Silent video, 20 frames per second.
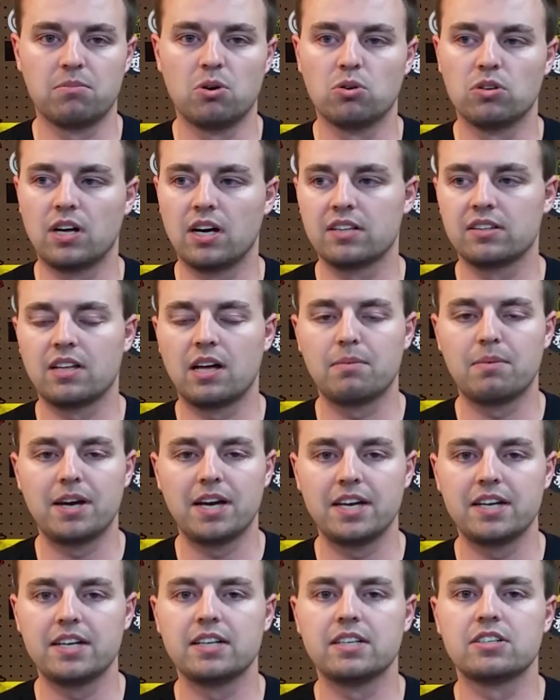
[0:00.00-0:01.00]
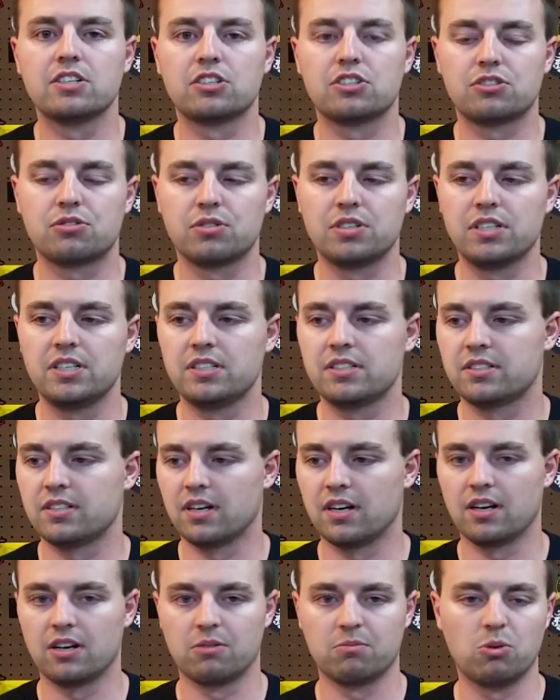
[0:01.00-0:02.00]
Molon Labe Industries,
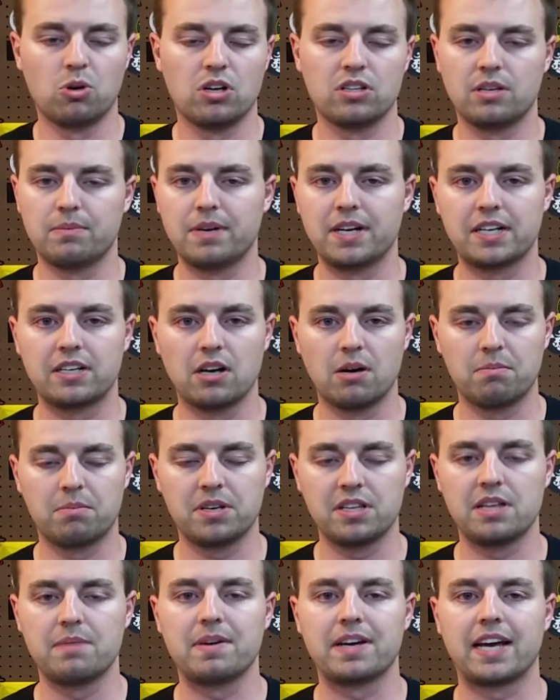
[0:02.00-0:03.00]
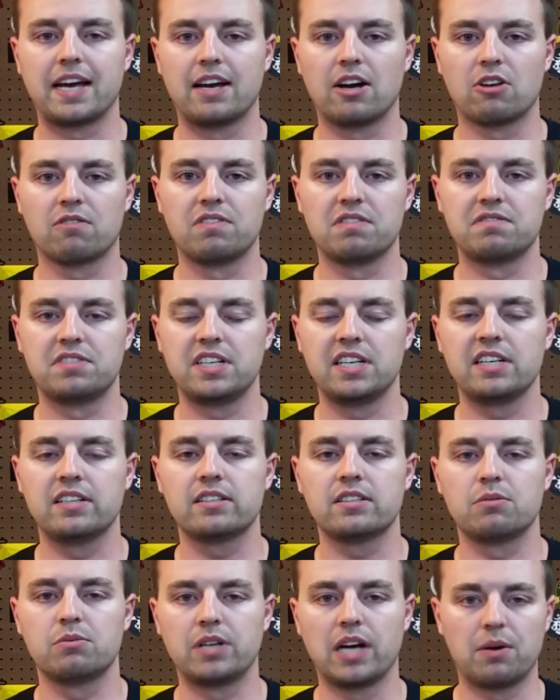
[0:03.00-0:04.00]
or Molon Labe Company, they make
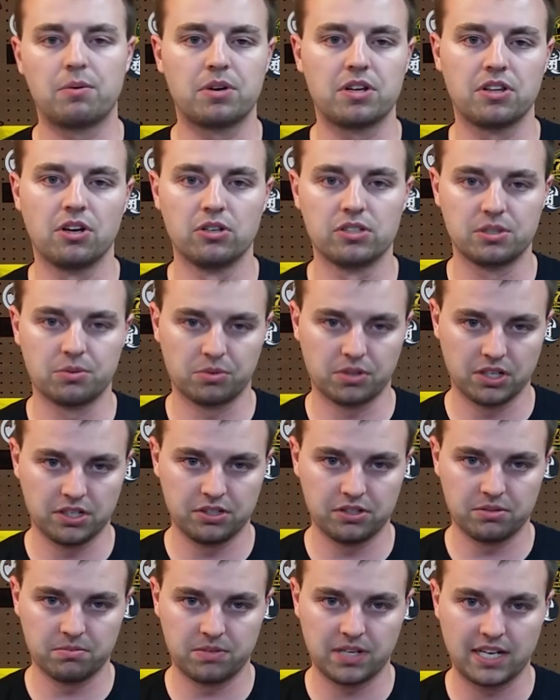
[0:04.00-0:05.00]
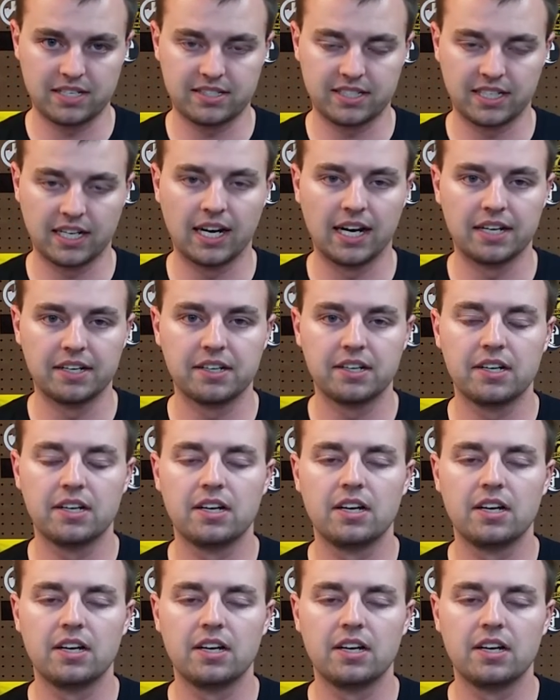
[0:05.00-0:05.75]
AR-15s. We got one of those that we're going to do some testing on.